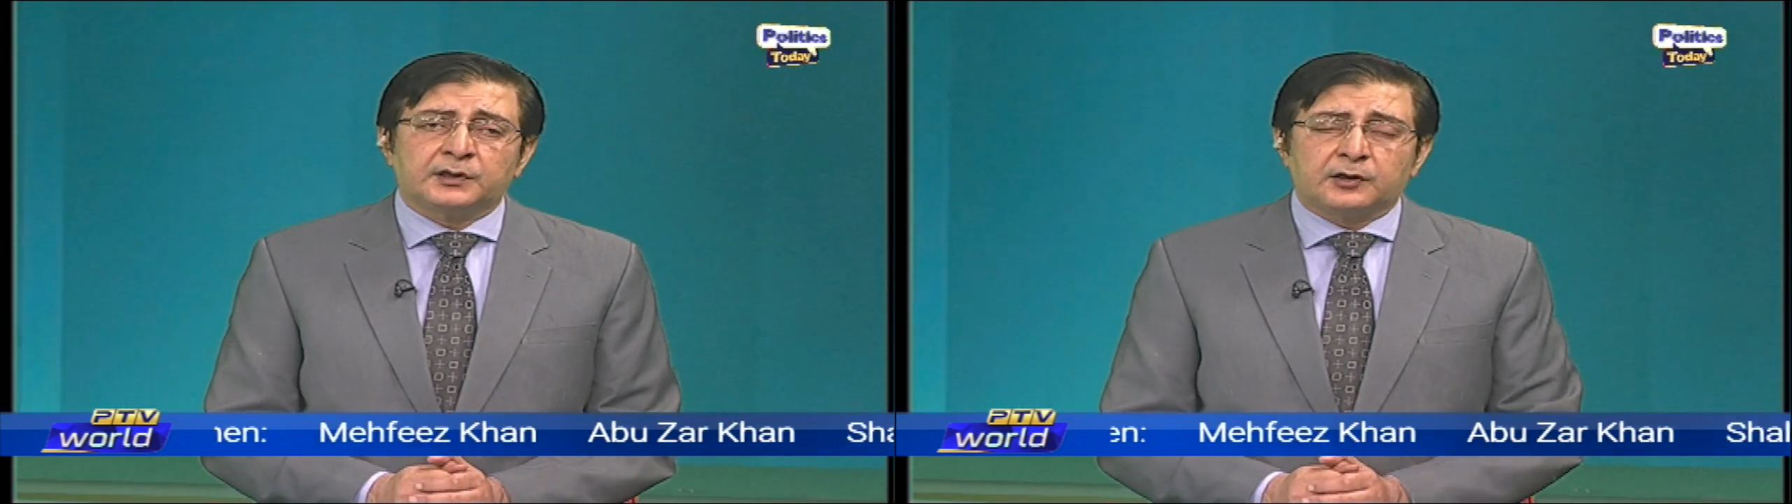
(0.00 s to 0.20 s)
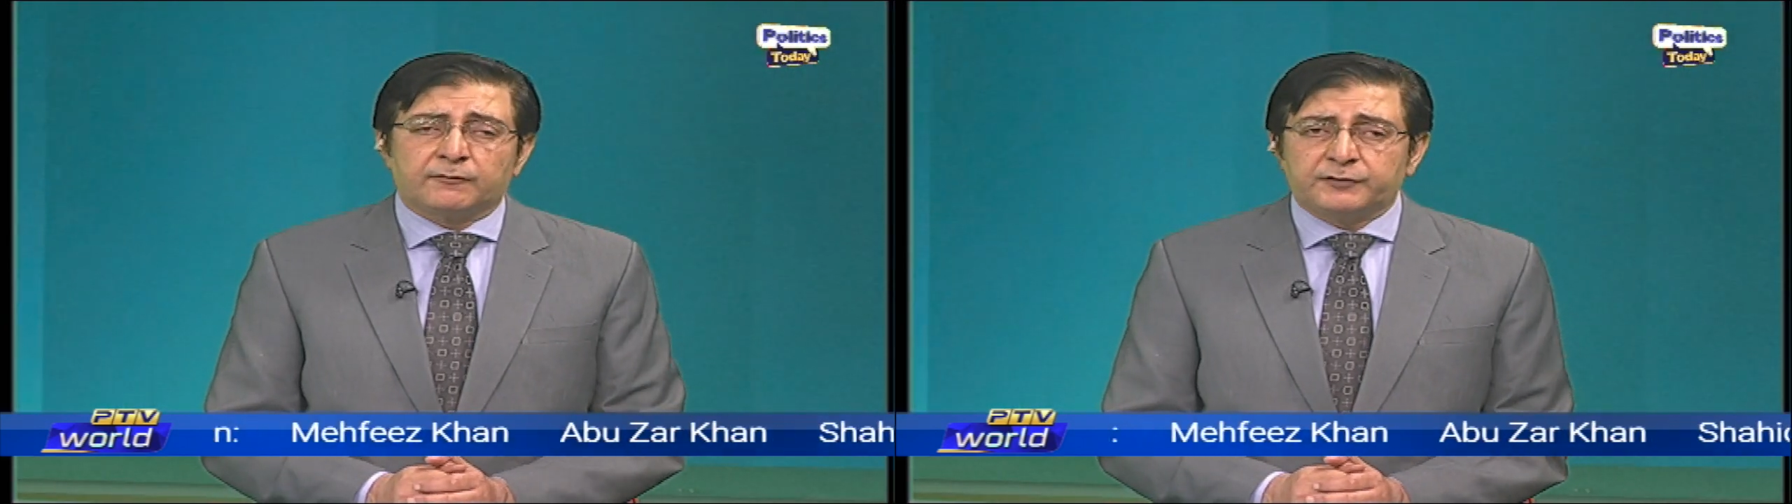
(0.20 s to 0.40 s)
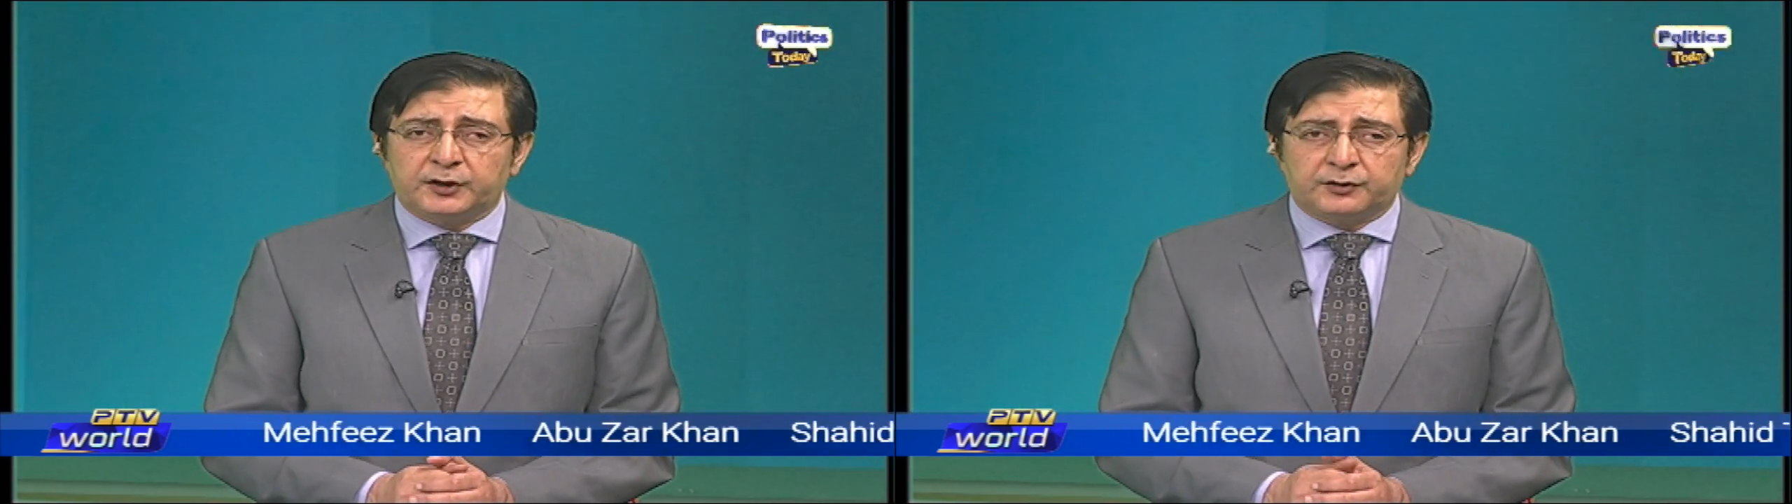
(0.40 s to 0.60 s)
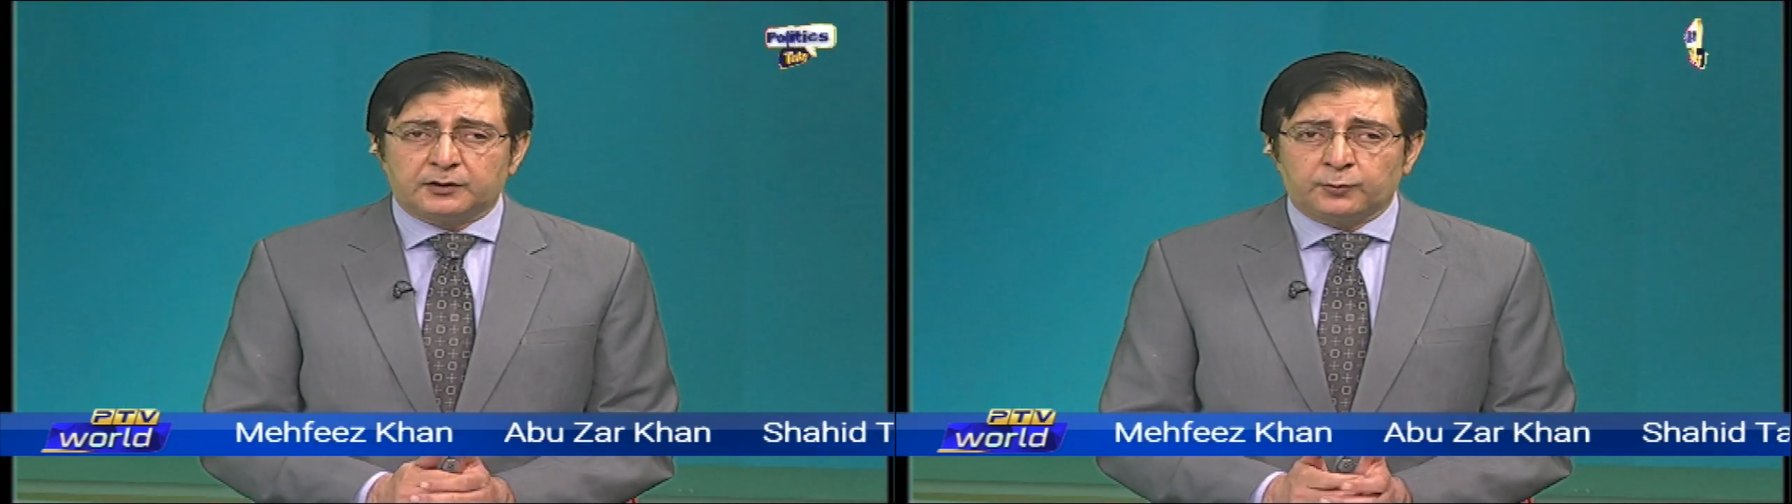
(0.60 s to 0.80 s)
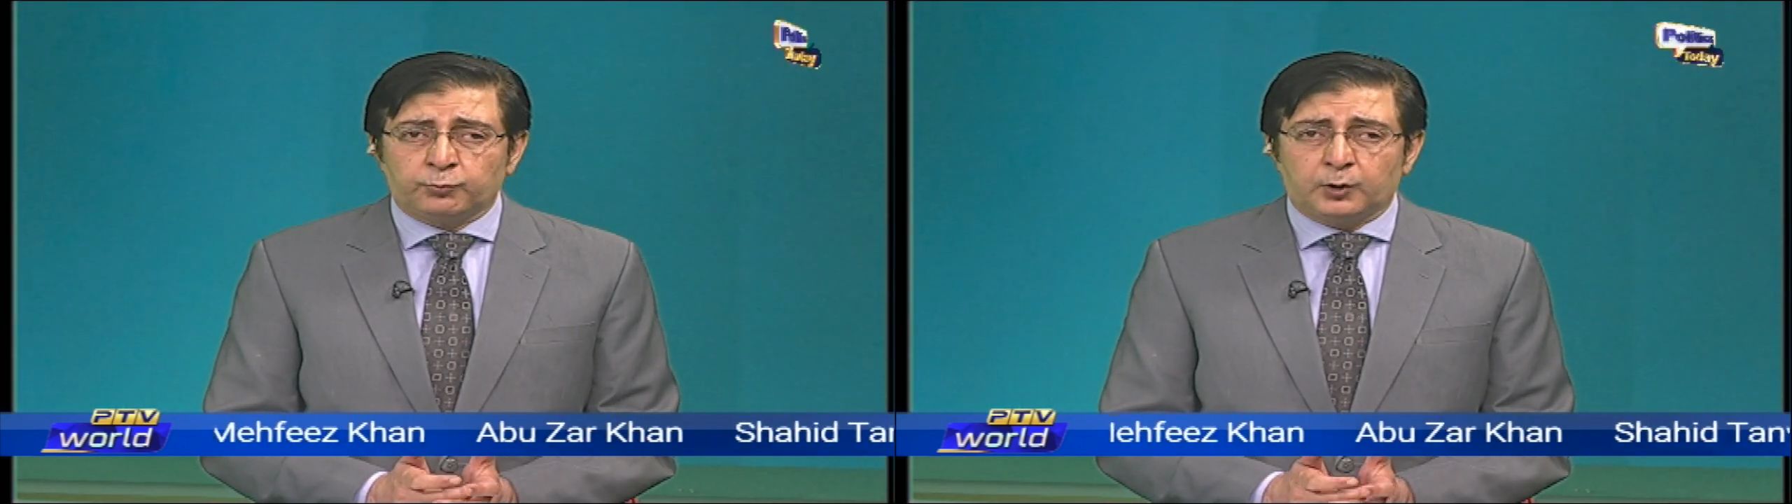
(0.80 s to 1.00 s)
that are
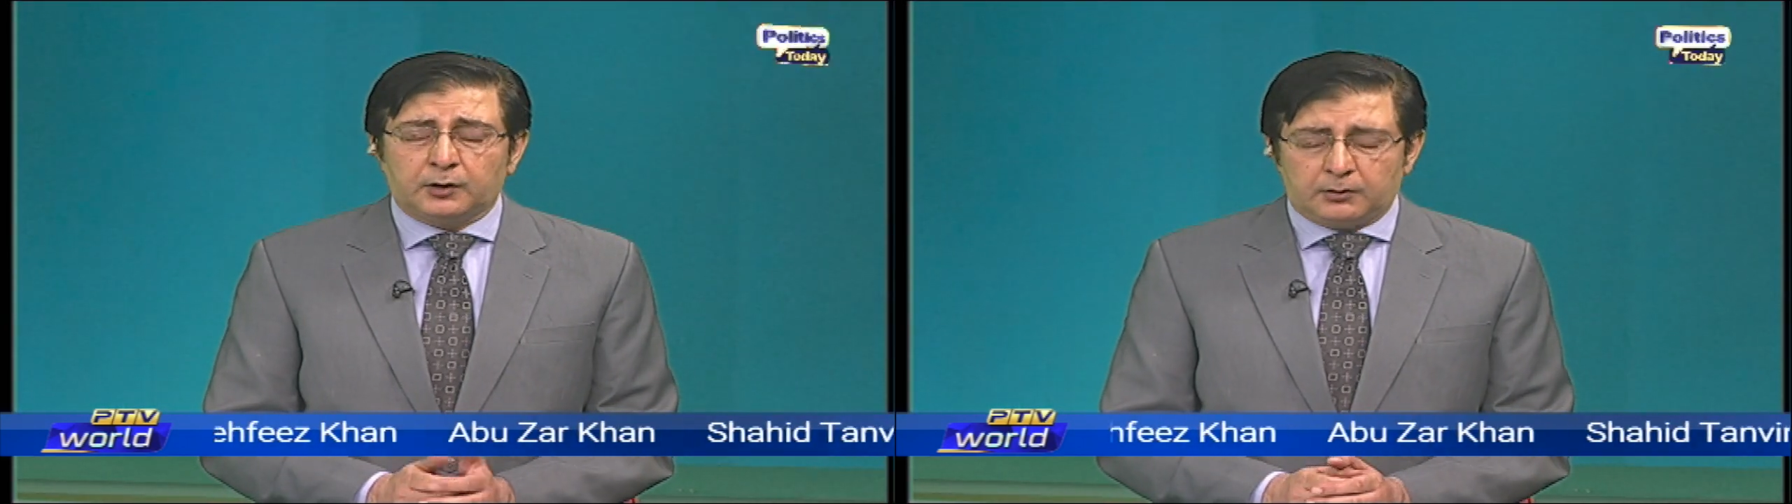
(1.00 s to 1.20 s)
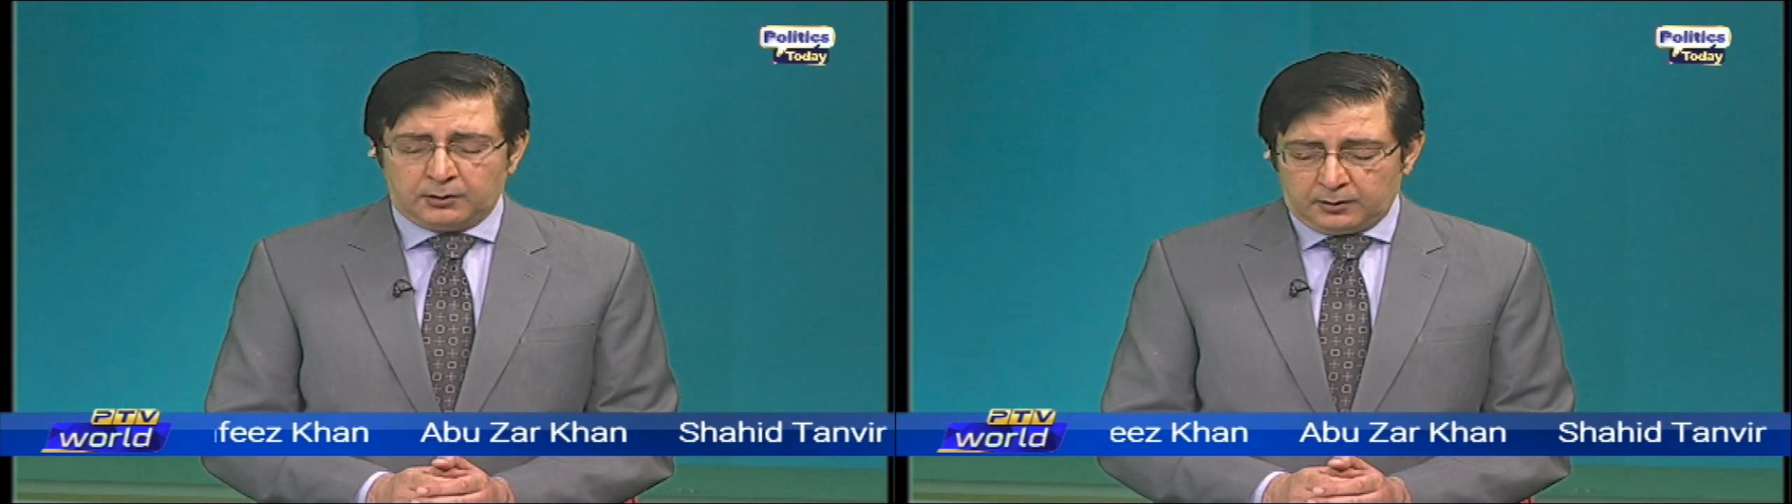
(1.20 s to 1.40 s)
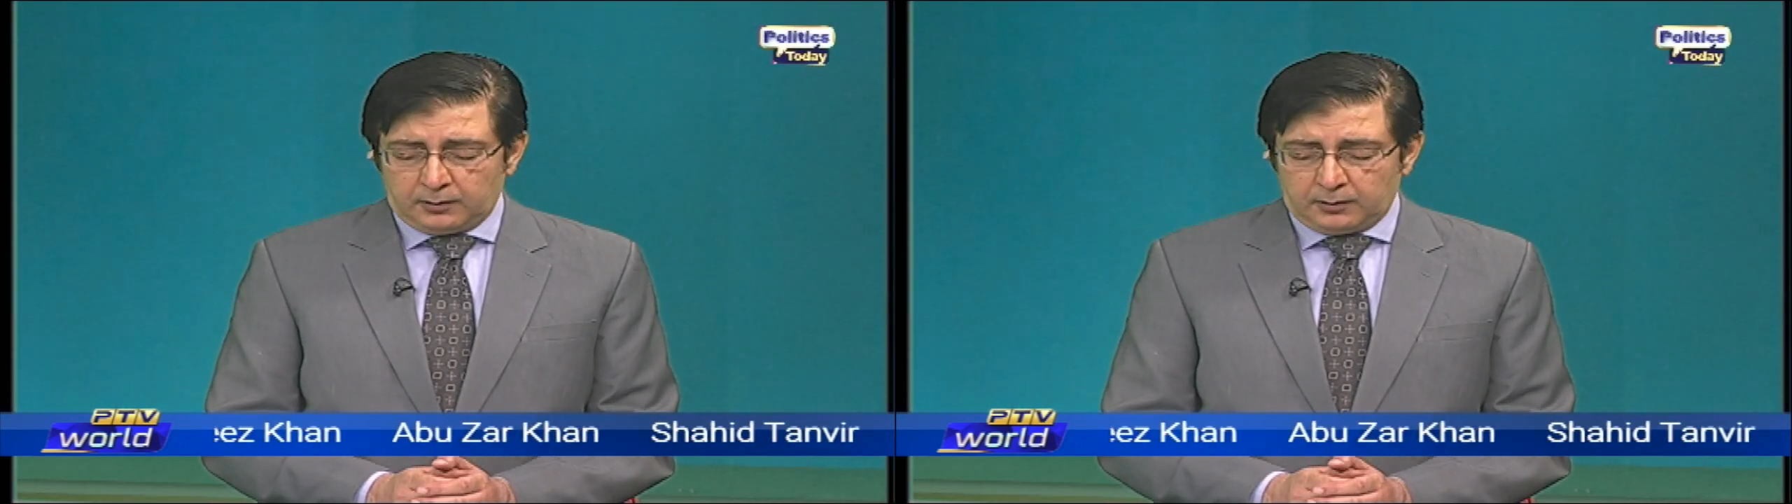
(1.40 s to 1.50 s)
facing the world.